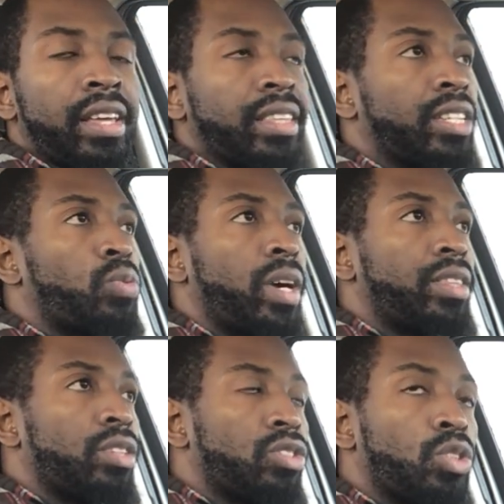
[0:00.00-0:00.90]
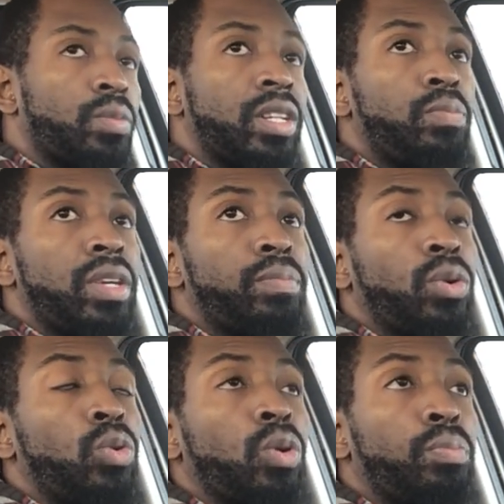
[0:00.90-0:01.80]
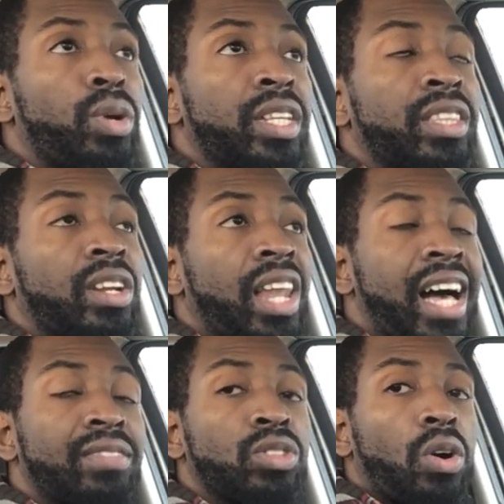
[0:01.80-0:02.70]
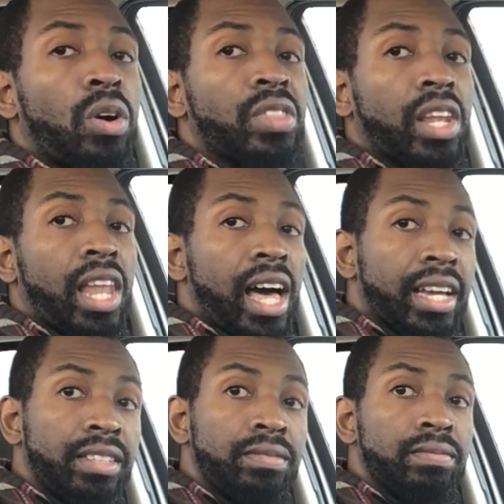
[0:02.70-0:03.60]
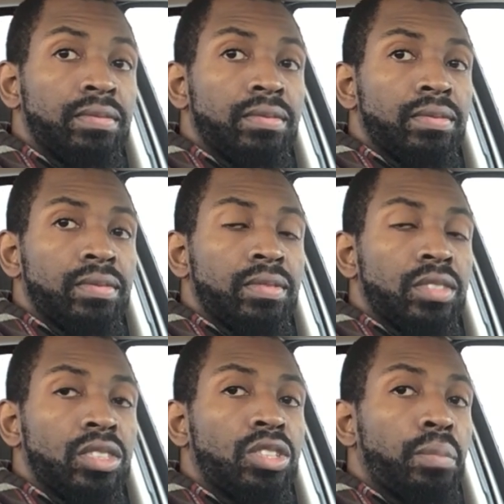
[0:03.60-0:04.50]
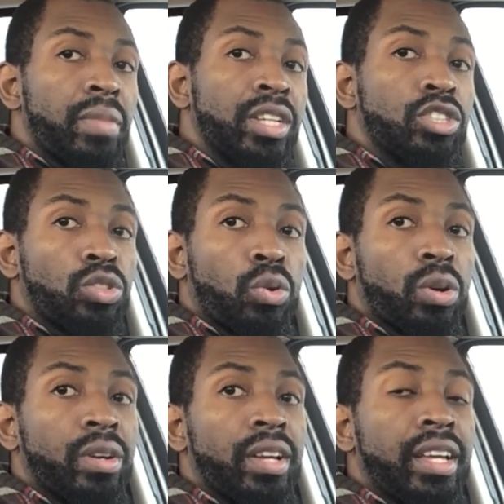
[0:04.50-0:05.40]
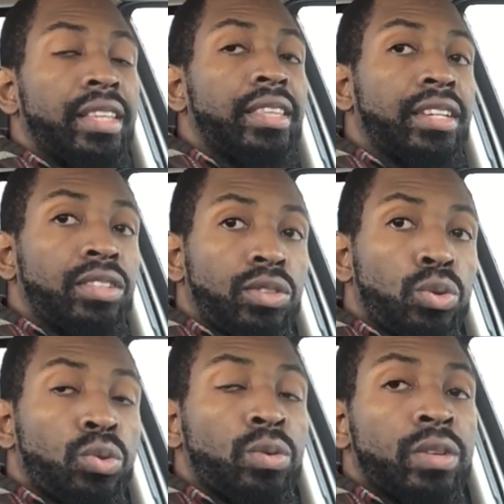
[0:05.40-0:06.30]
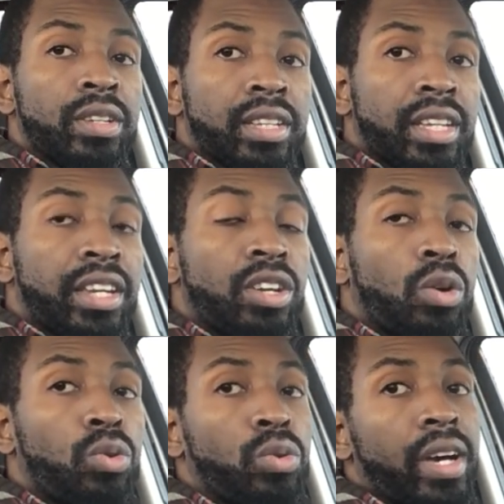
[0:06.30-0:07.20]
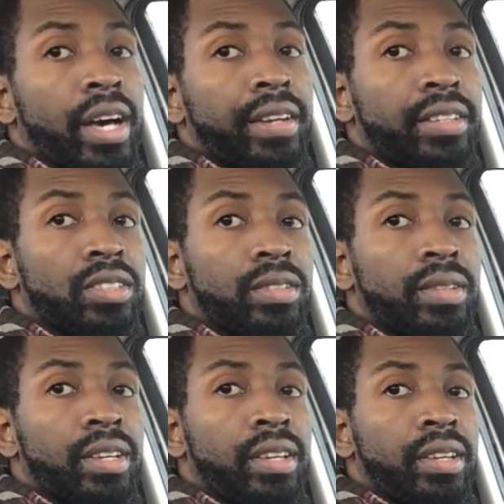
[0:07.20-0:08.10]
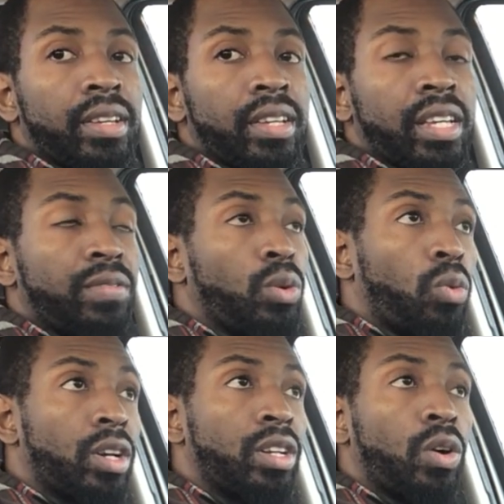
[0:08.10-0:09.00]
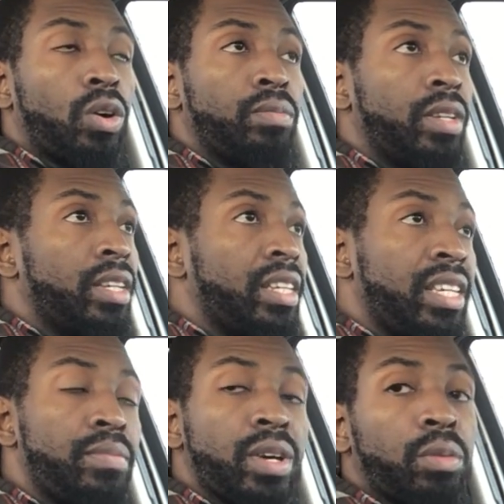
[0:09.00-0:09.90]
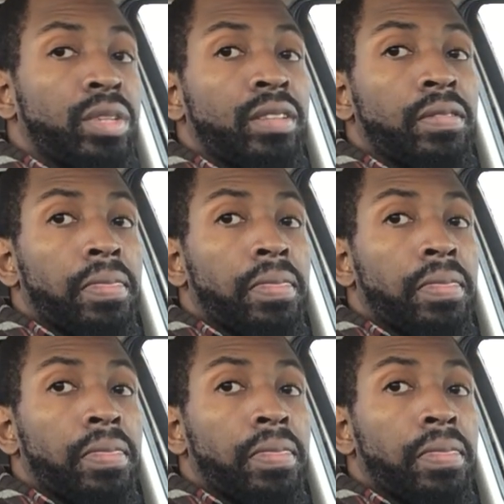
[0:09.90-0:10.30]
That's why there are so many people who are putting their lives on the line to make sure that you can know who God is. If you want to know him, email me.